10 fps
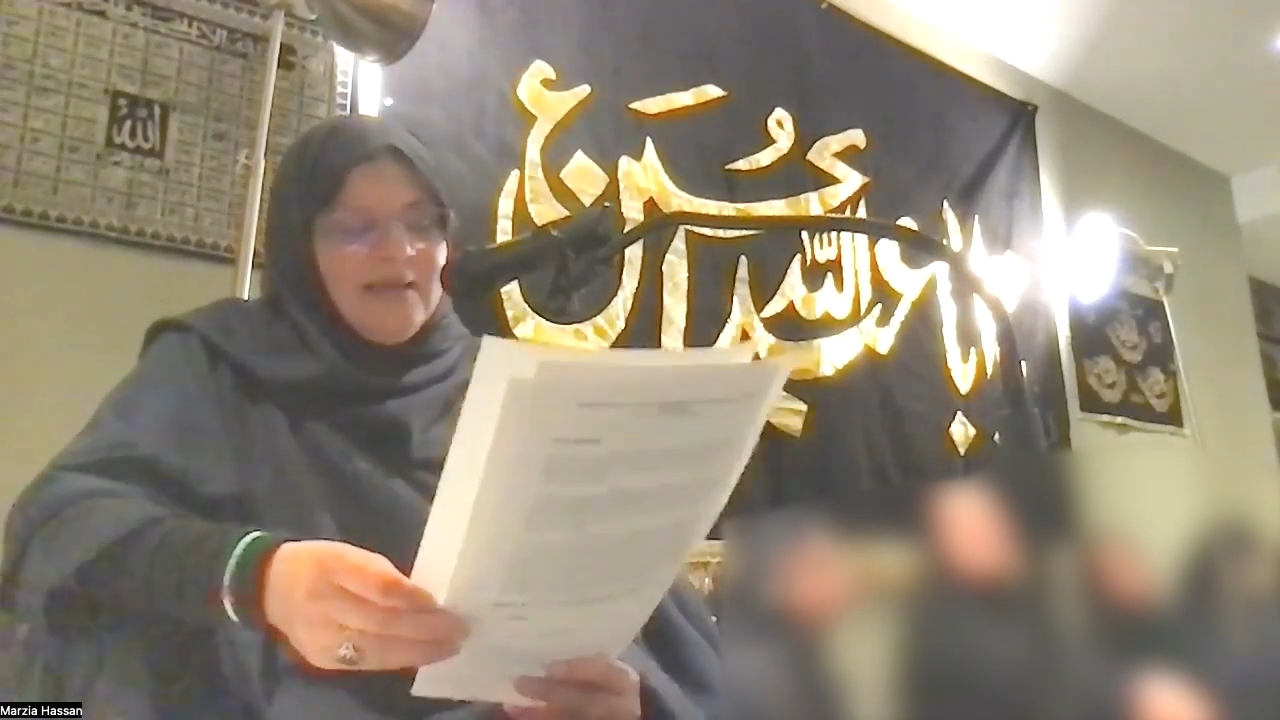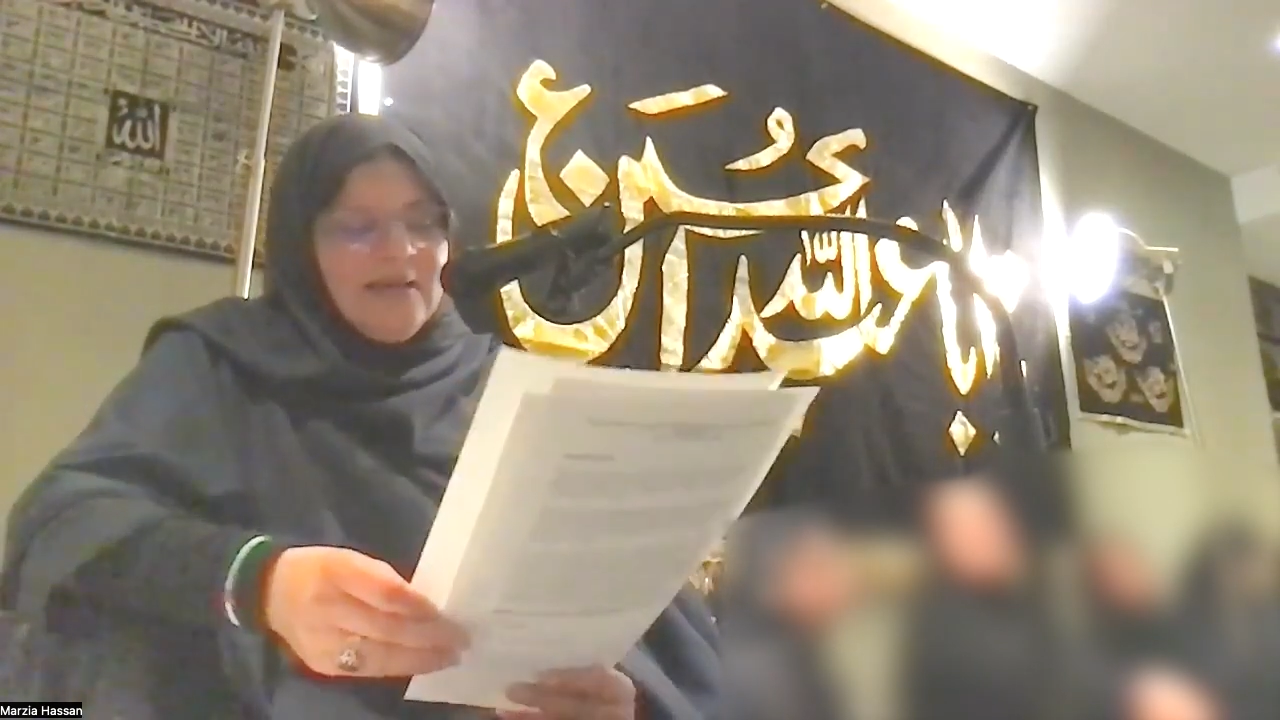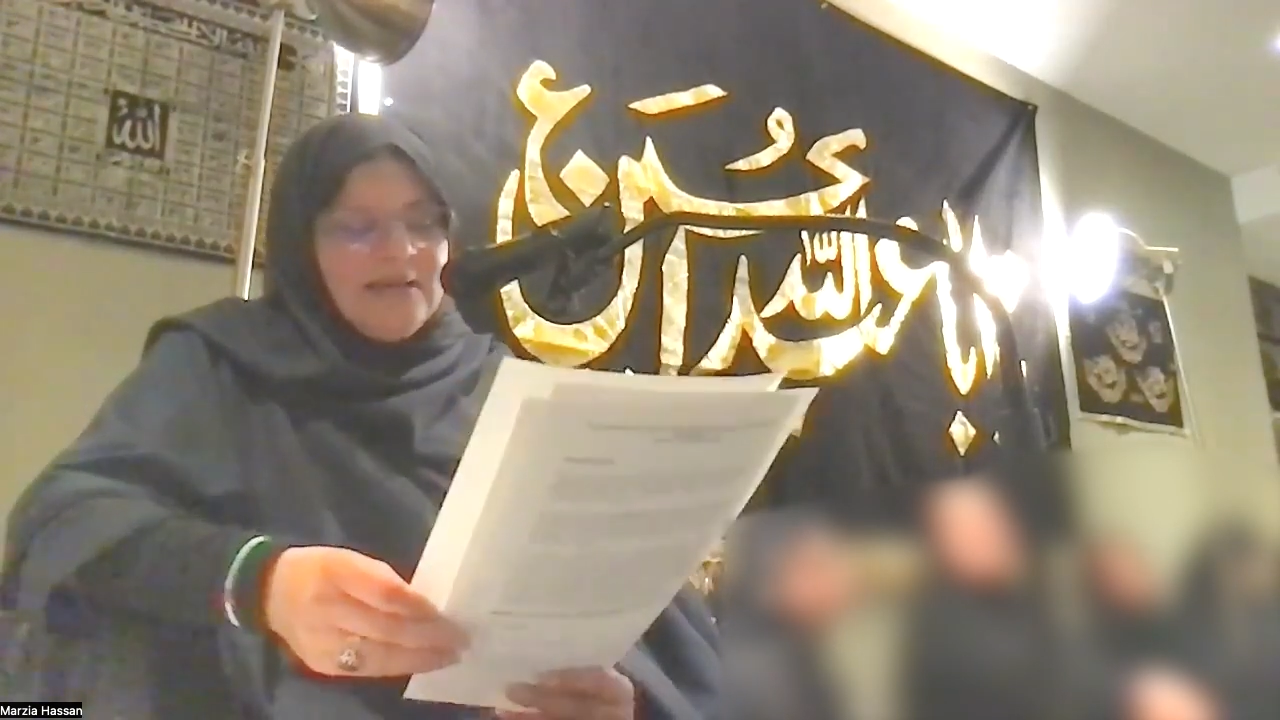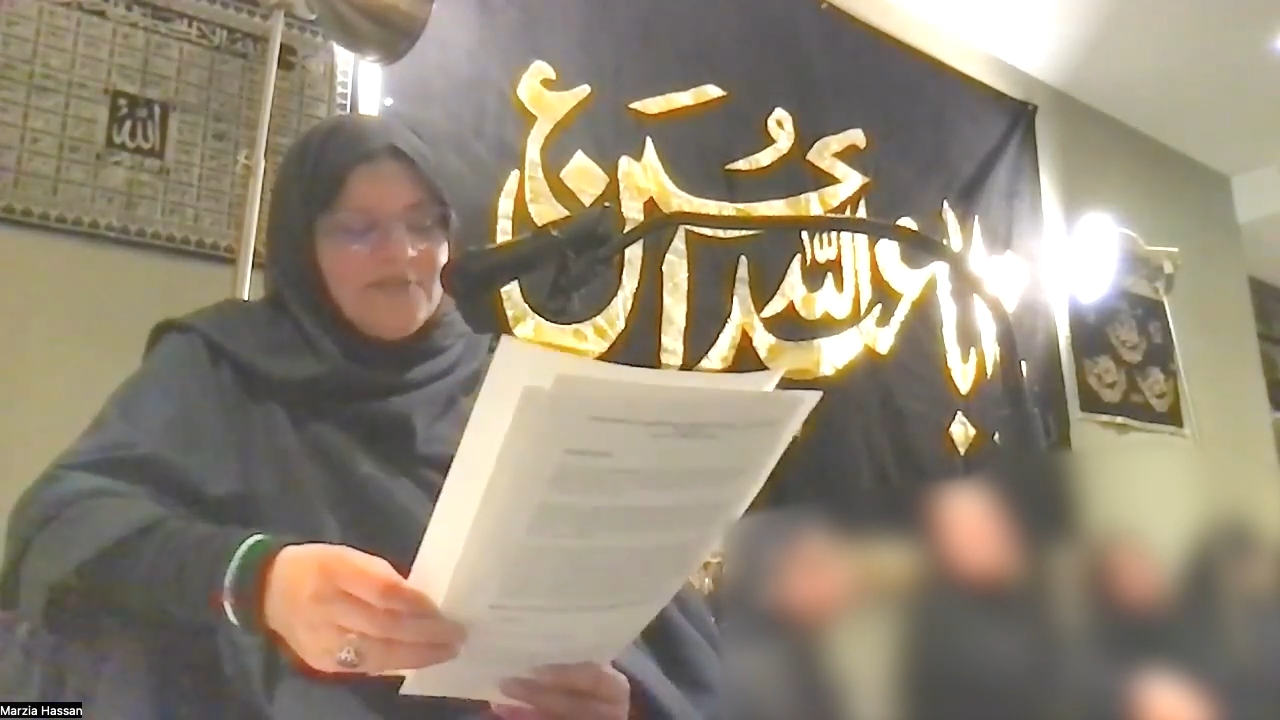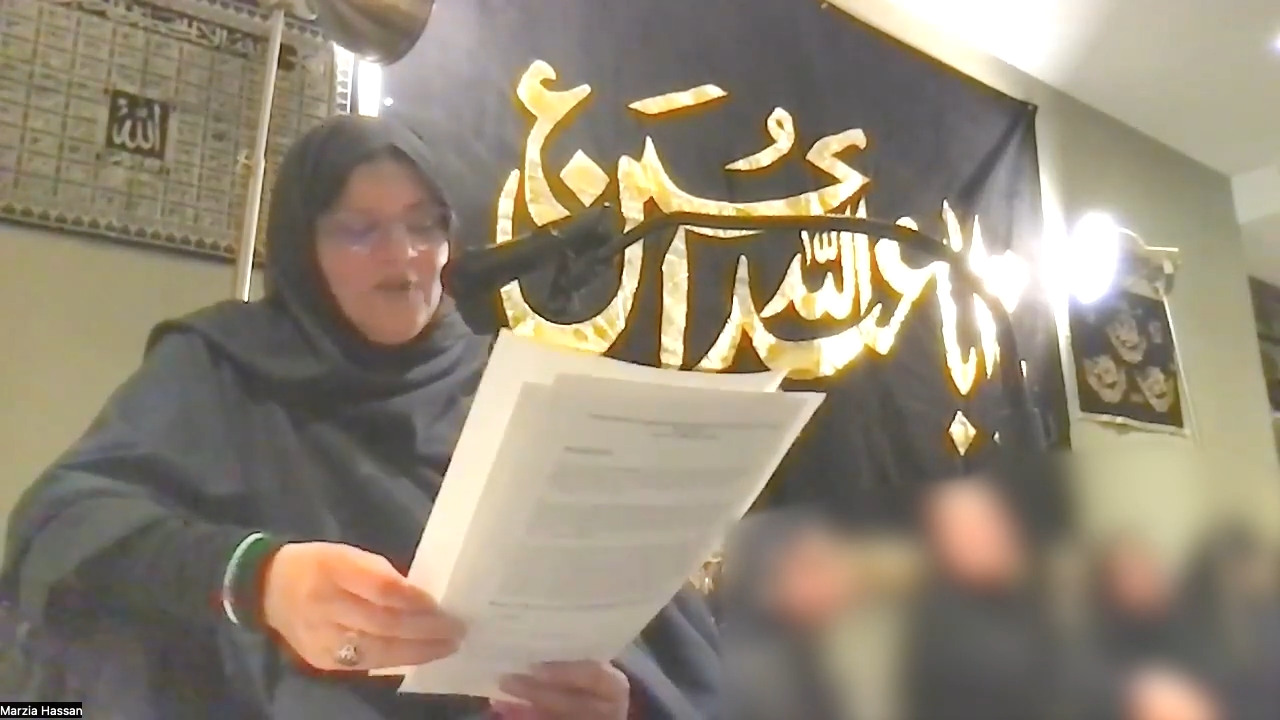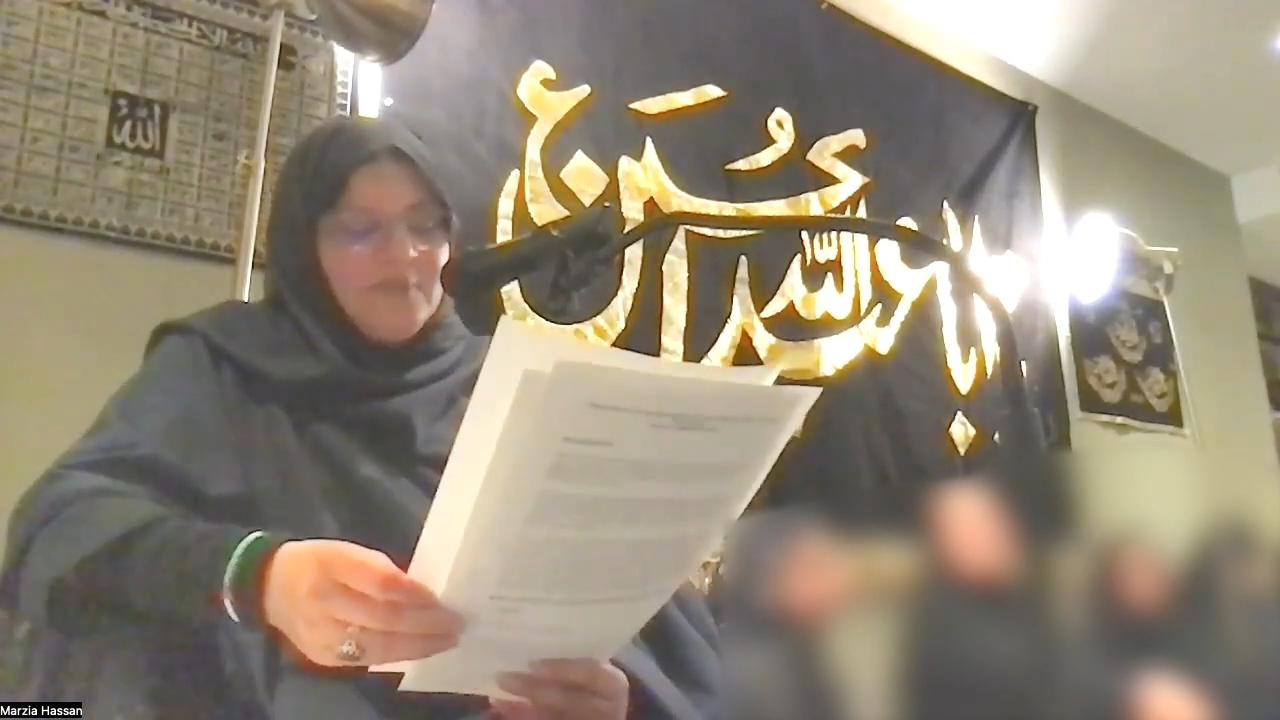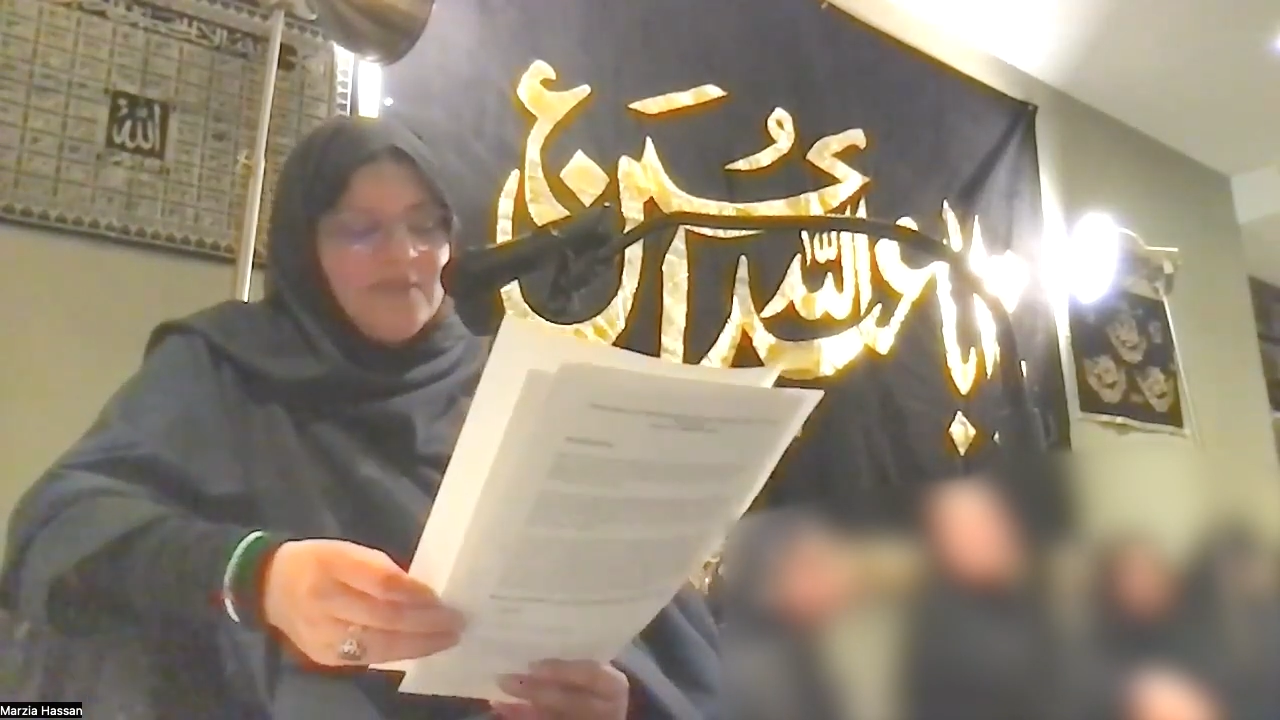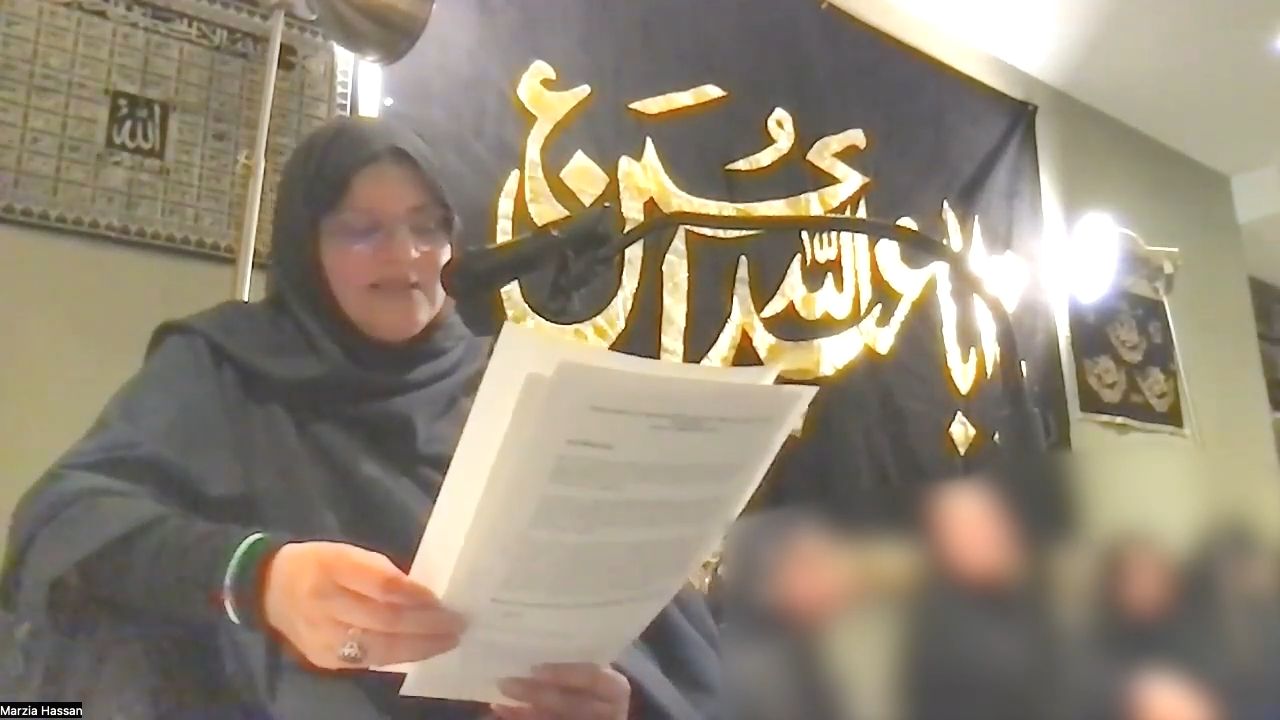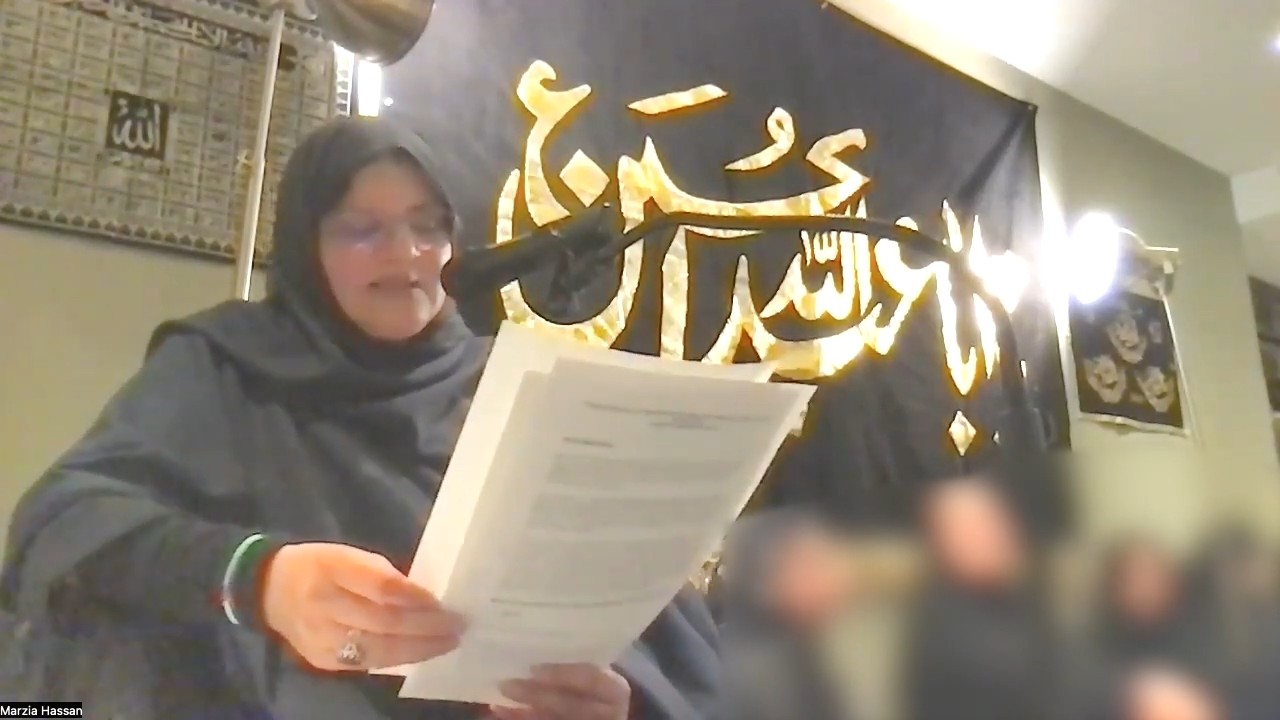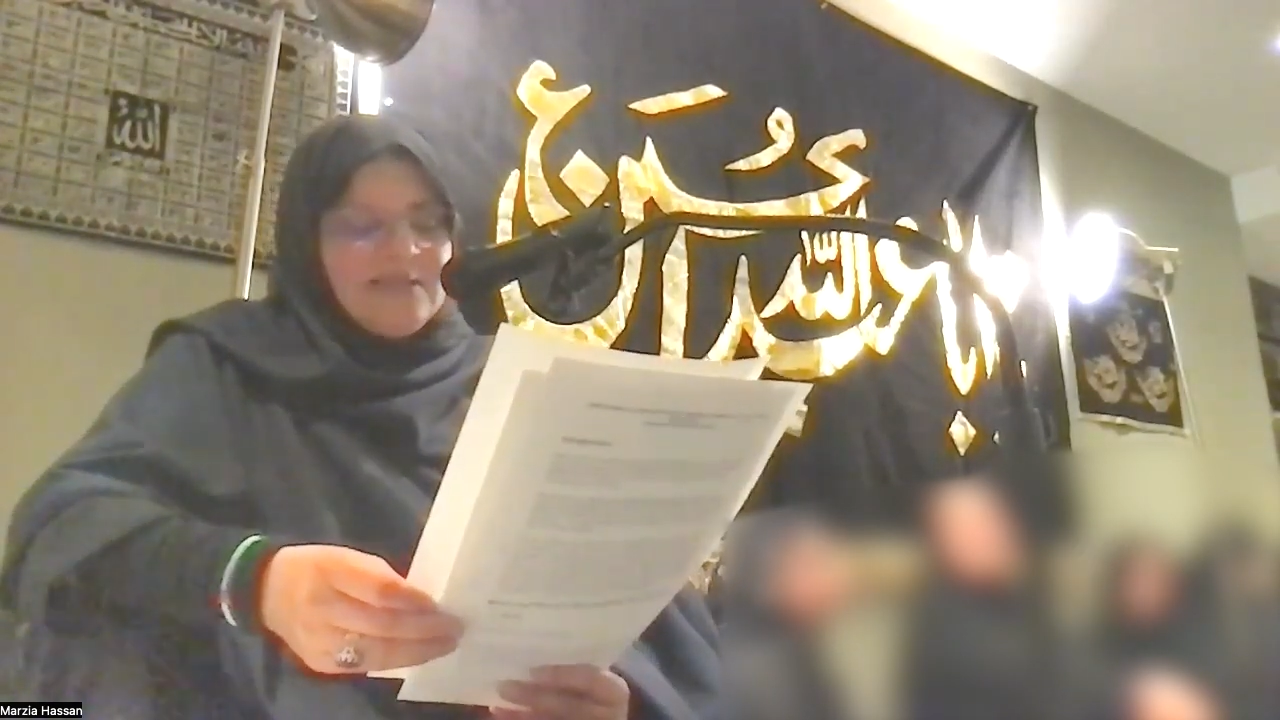It's from
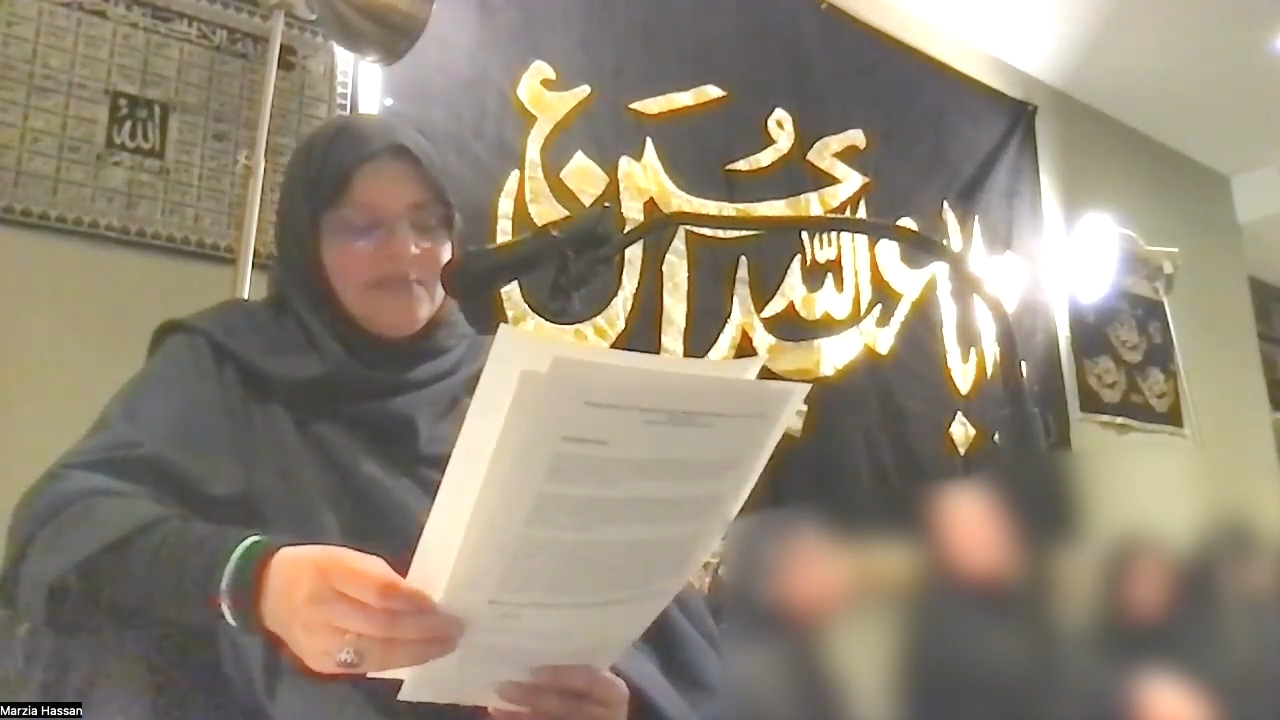the sixth